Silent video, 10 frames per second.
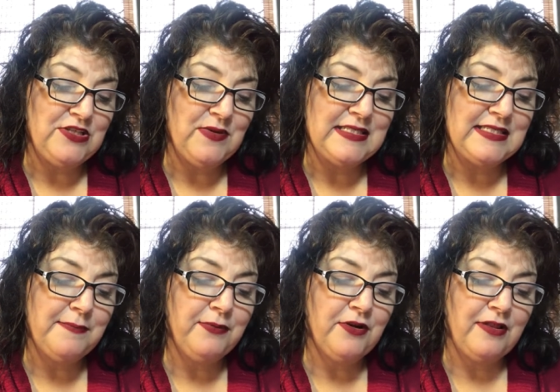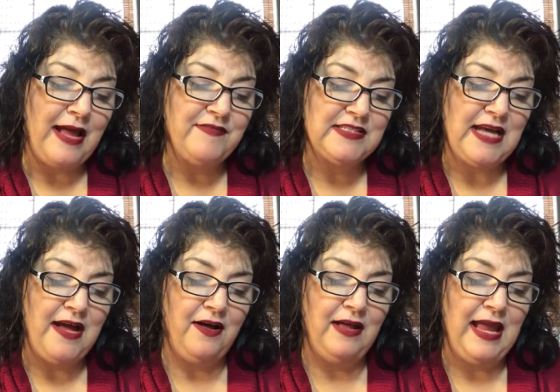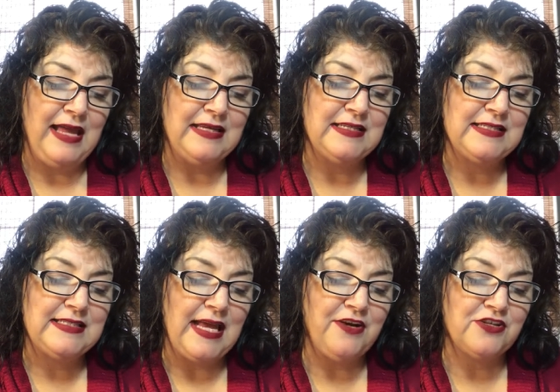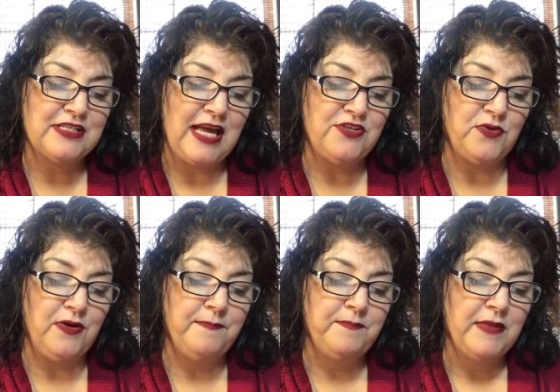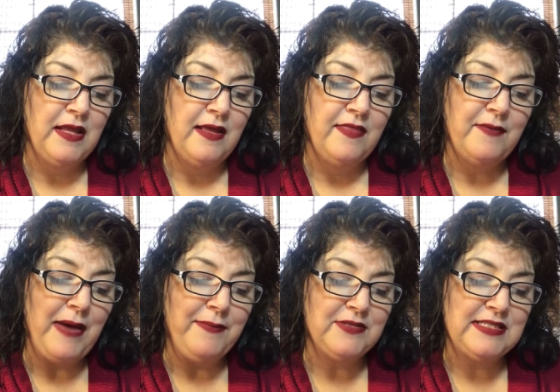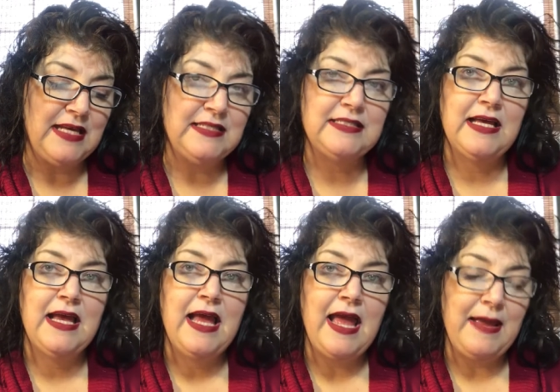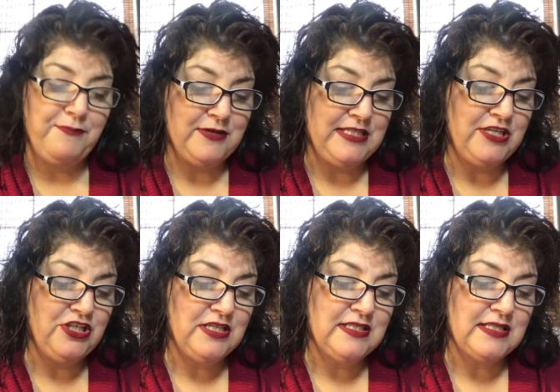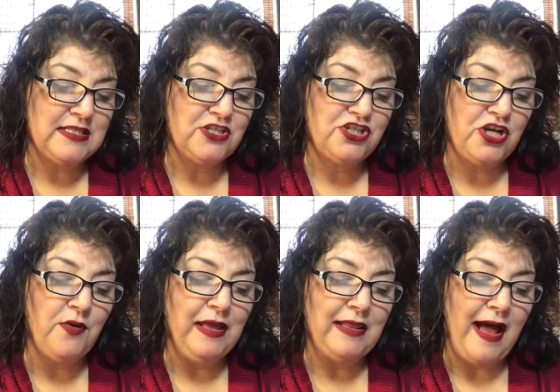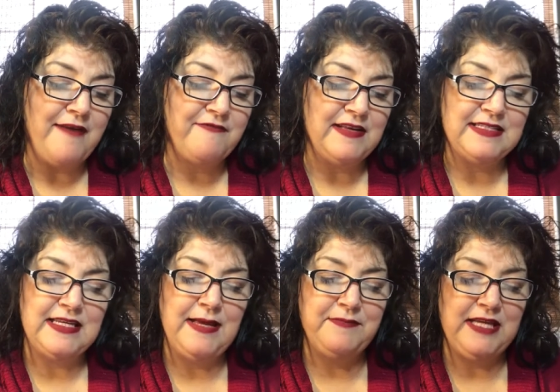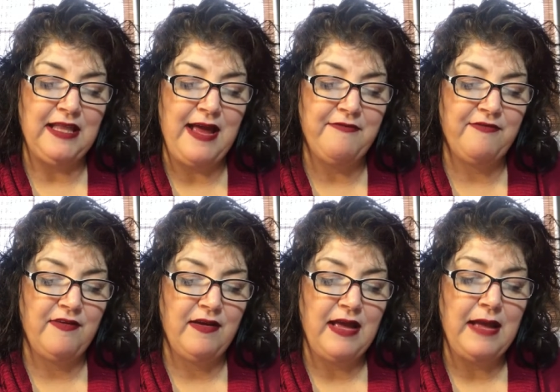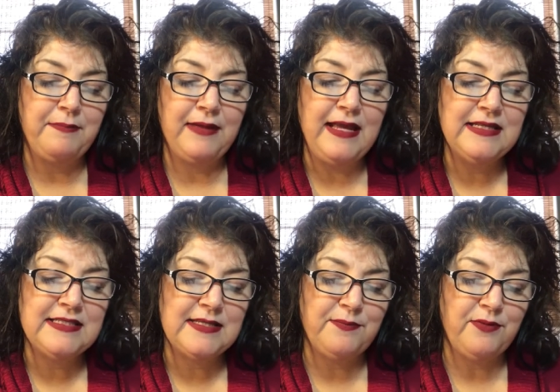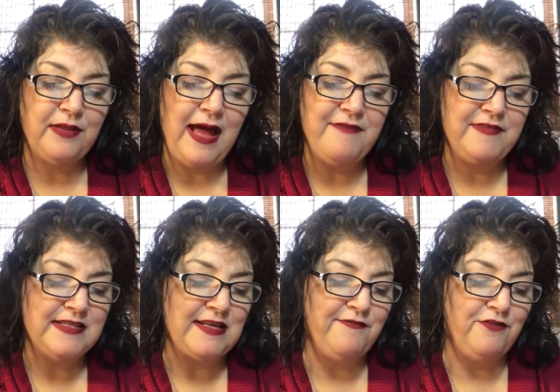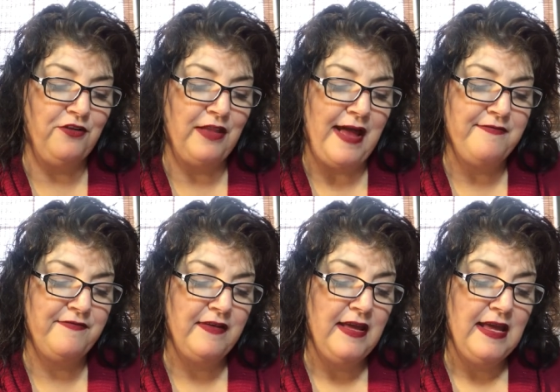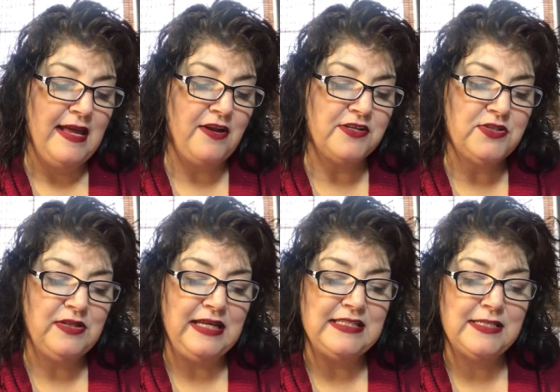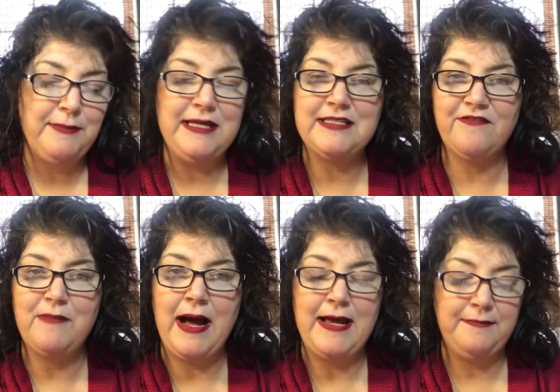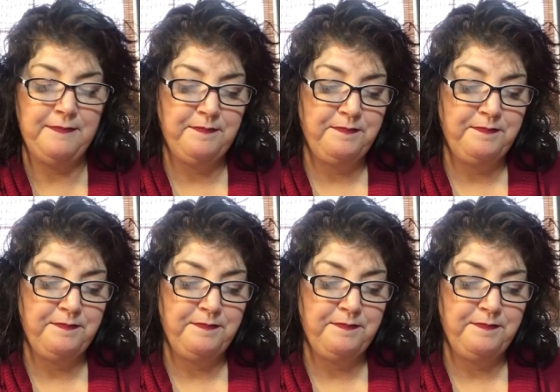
to a simpler lifestyle and saner schedule. The Bible says, a pretentious, showy life is an empty life. A plain and simple life is a full life. It also leads to peace of mind.